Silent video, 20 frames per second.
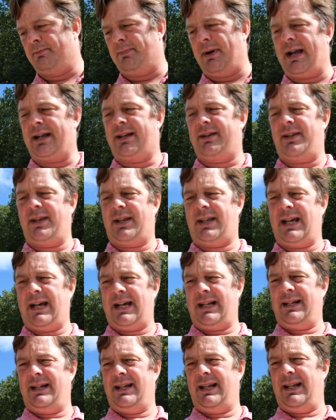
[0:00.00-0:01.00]
back of the
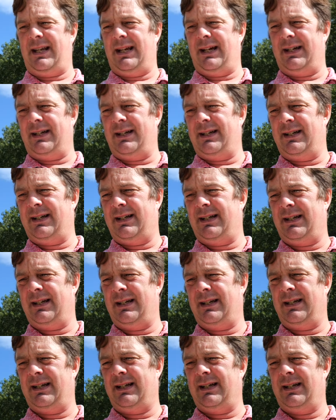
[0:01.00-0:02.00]
can here.
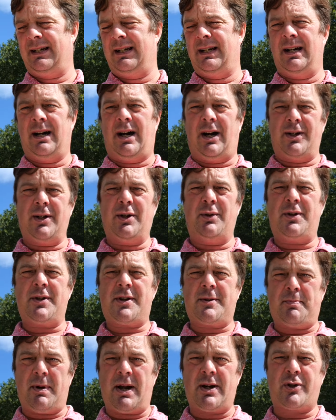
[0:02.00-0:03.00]
I know the
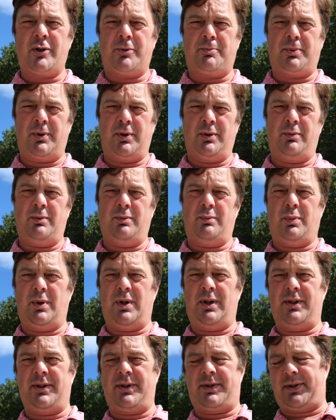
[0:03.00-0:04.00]
special brew
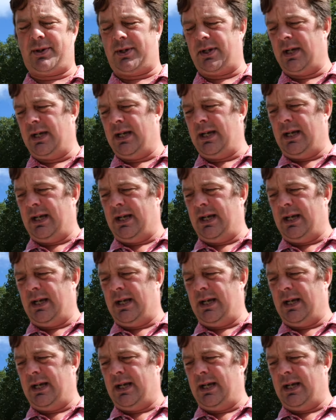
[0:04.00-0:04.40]
was,